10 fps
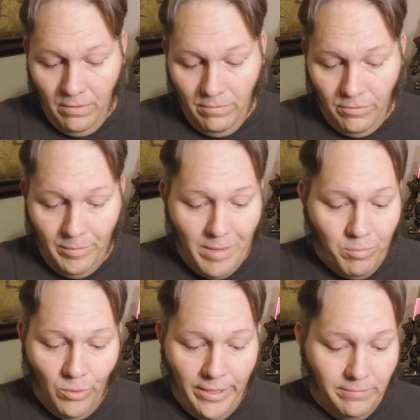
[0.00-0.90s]
from that
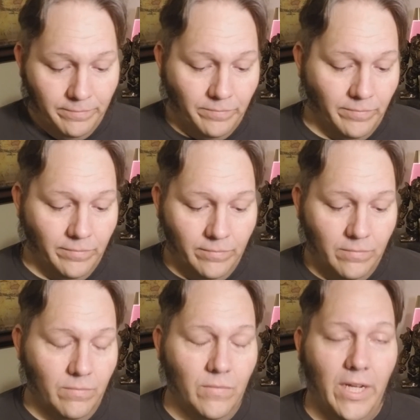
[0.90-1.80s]
point,
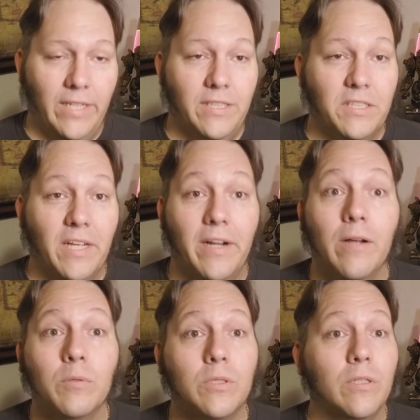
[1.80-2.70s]
I decided
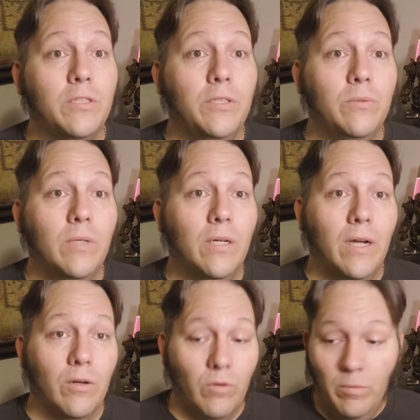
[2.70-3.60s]
I was going to
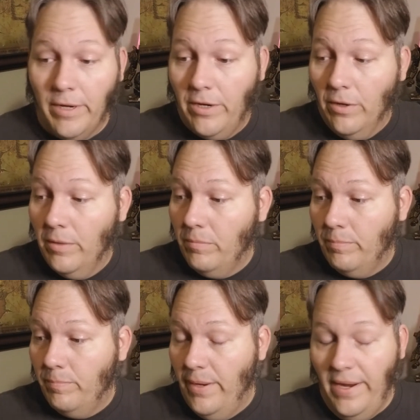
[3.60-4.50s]
outgrow my current
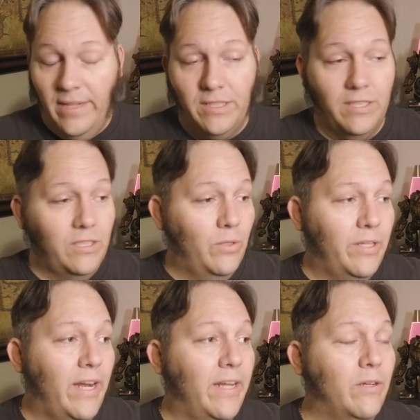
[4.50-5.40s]
pants, and so
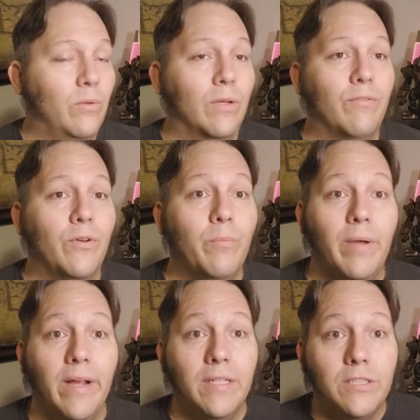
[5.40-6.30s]
then I had to go look for new
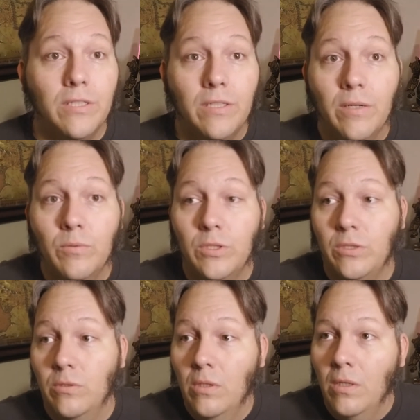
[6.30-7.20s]
pants, and I
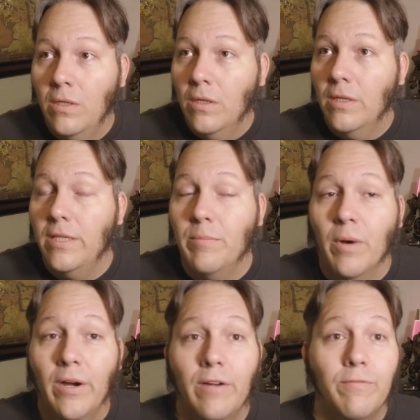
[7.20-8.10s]
was in the
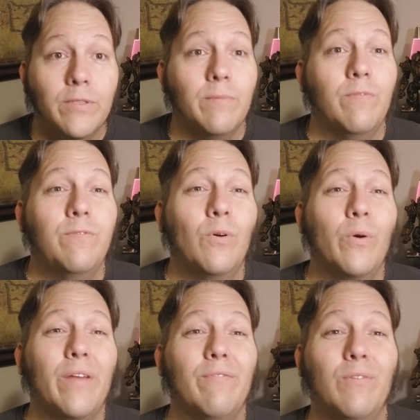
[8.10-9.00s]
market for some
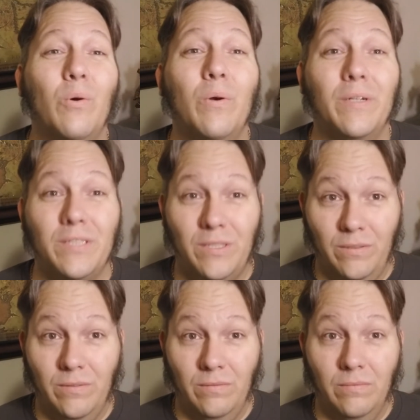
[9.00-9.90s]
44s.
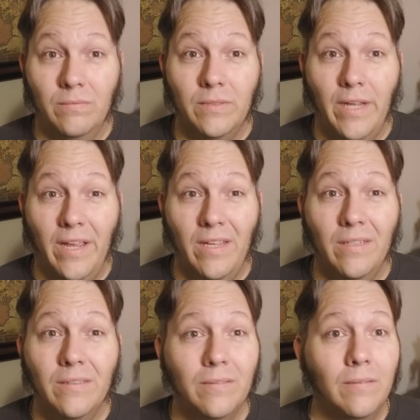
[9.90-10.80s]
Yeah?
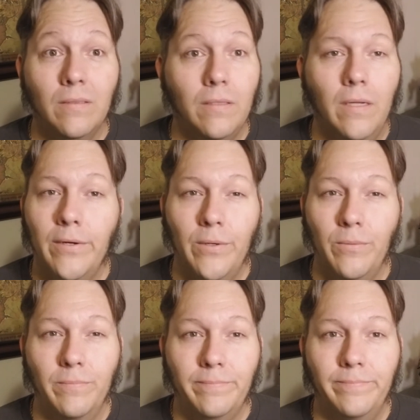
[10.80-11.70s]
No,
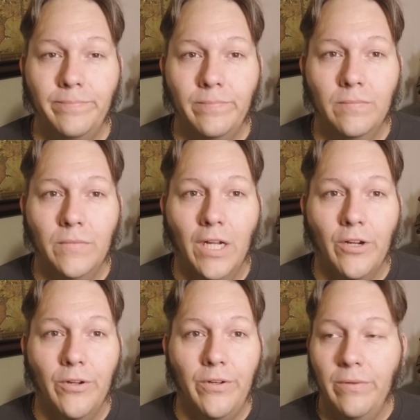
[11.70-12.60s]
not good.